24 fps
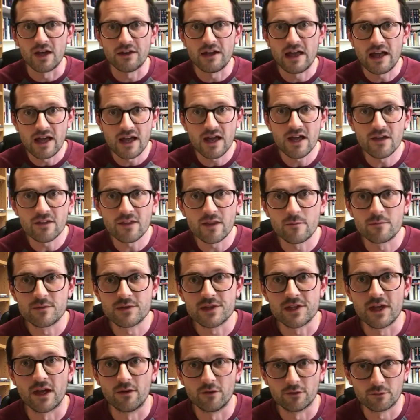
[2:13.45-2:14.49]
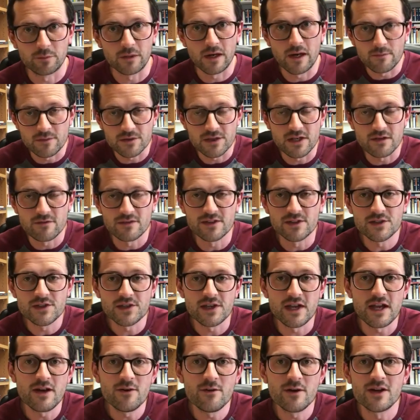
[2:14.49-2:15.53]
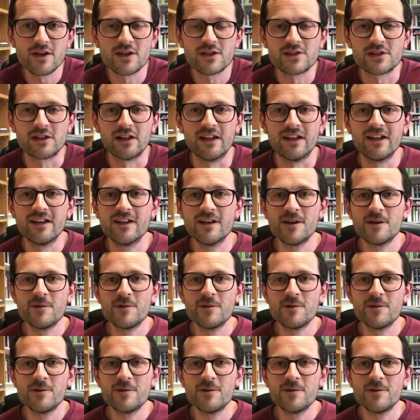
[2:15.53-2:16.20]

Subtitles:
hurt themselves, perhaps even seriously.